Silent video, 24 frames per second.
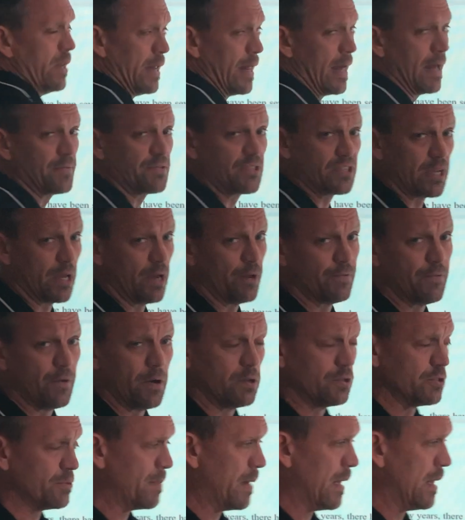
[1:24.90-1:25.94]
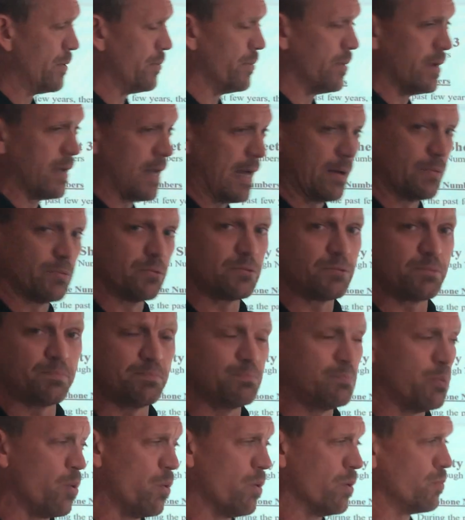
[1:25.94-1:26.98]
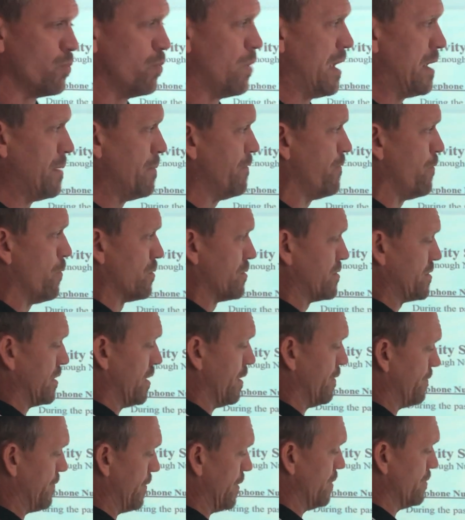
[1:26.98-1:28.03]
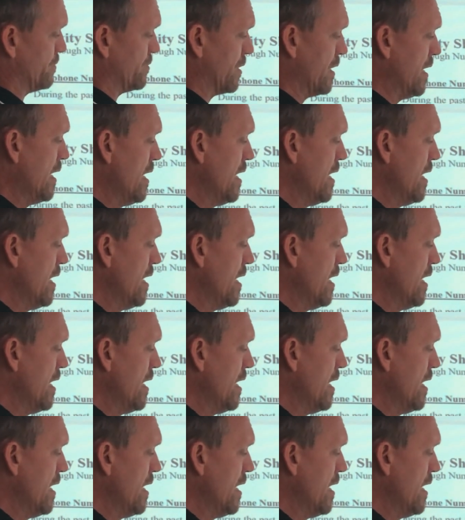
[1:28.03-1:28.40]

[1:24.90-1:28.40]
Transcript: didn't have cell phones, by the way. I was born way before cell phones.